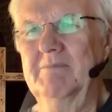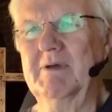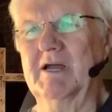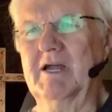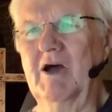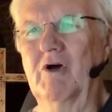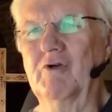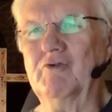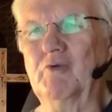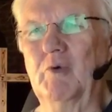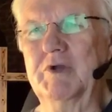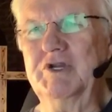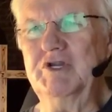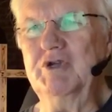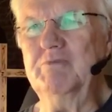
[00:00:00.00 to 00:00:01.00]
Because
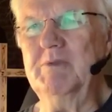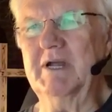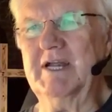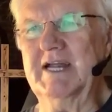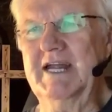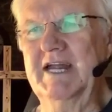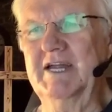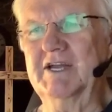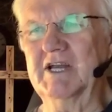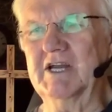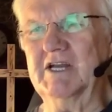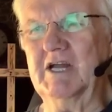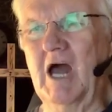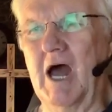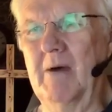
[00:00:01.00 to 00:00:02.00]
when you begin
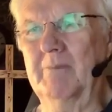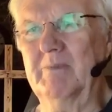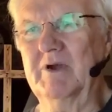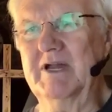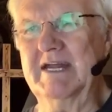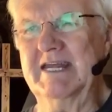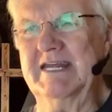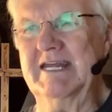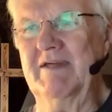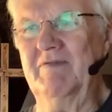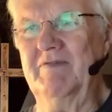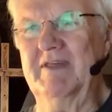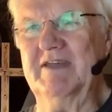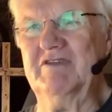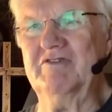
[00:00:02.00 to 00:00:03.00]
to
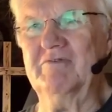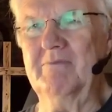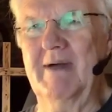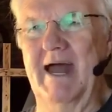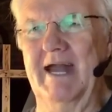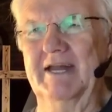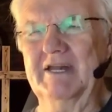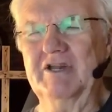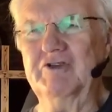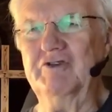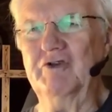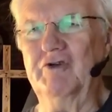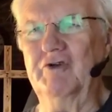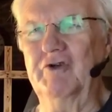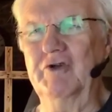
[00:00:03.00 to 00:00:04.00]
comprehend these mighty
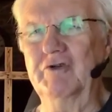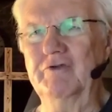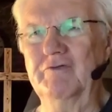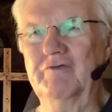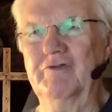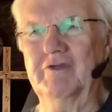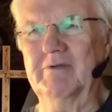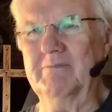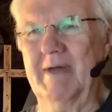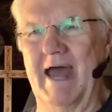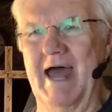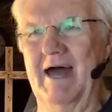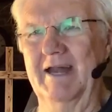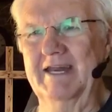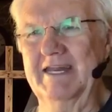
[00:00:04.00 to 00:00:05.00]
truths
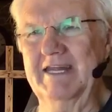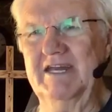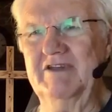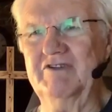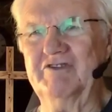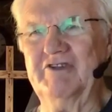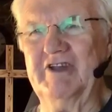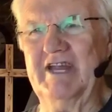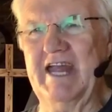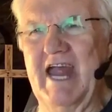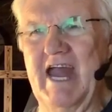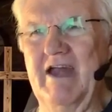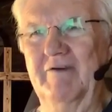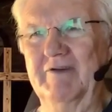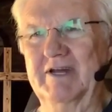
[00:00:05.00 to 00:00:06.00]
about his
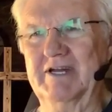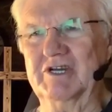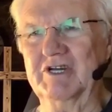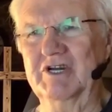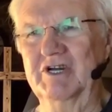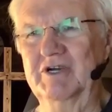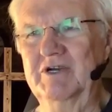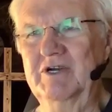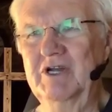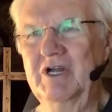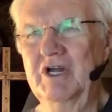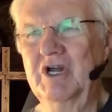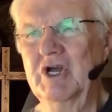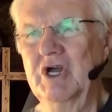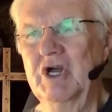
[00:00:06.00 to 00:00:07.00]
character,
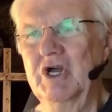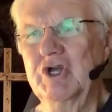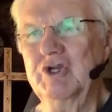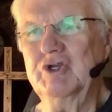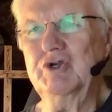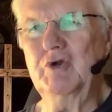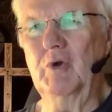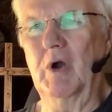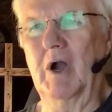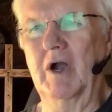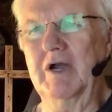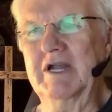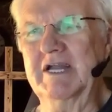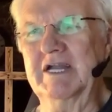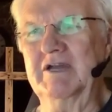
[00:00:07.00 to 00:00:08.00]
you
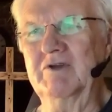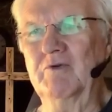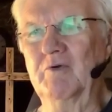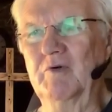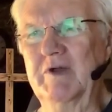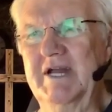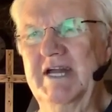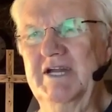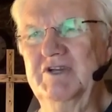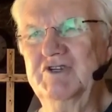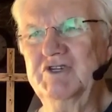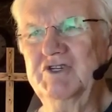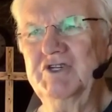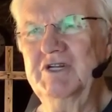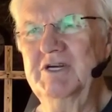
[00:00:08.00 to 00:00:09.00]
are
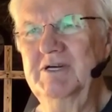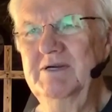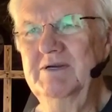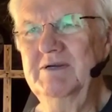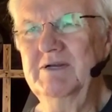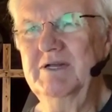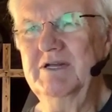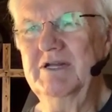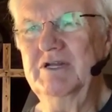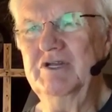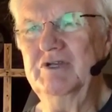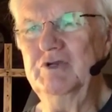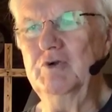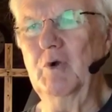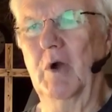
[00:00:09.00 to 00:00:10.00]
enriched,
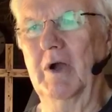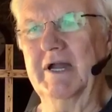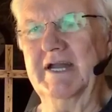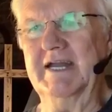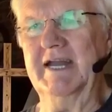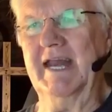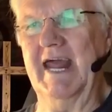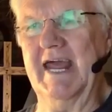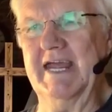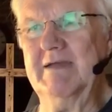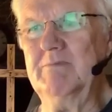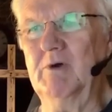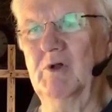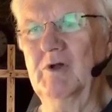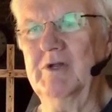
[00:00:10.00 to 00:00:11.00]
you are
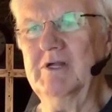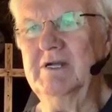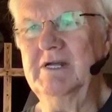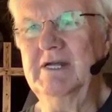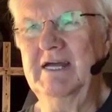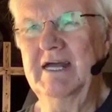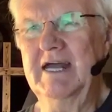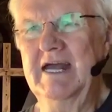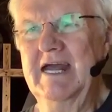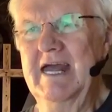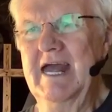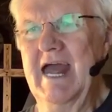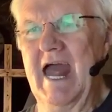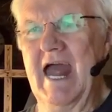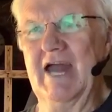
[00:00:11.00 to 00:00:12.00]
enabled,
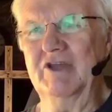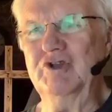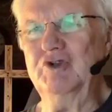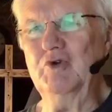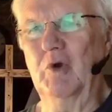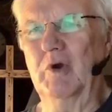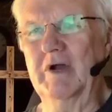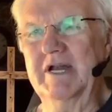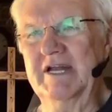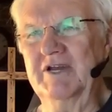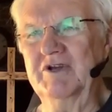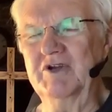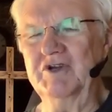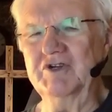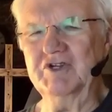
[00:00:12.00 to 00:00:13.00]
and you are
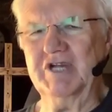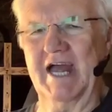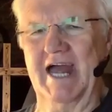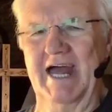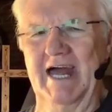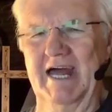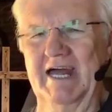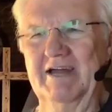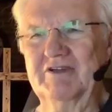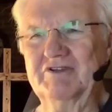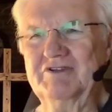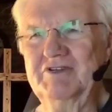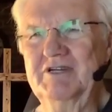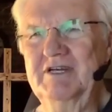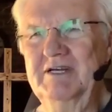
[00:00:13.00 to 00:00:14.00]

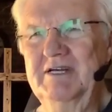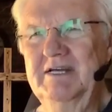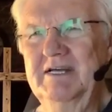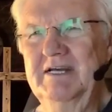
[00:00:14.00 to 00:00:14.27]
energized.